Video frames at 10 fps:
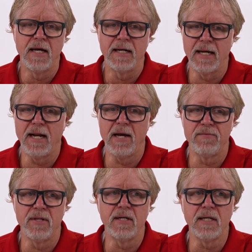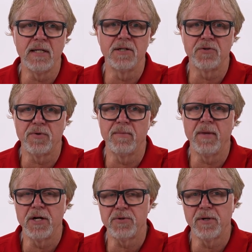not having the need to trim
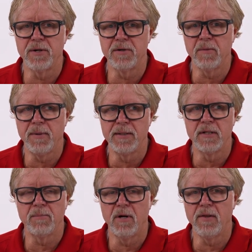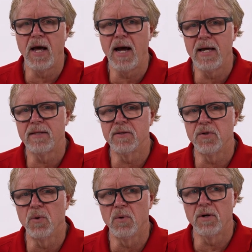that trigger depending upon the height of the
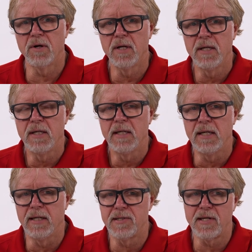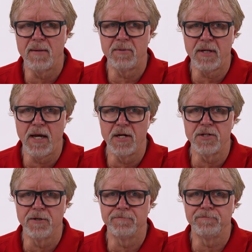door in its
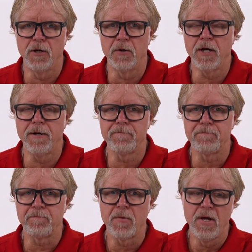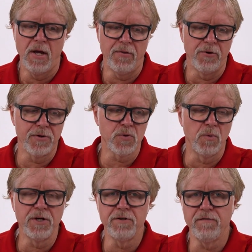application. Okay. There is
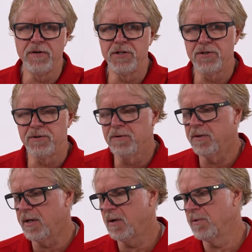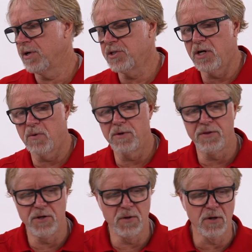one new feature that I want to share with
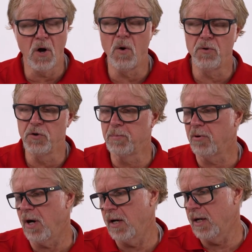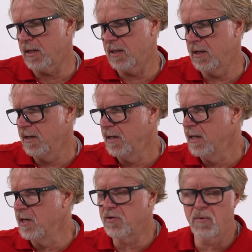you, a whole new product
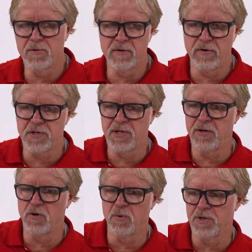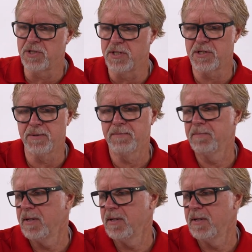in terms of our center door system.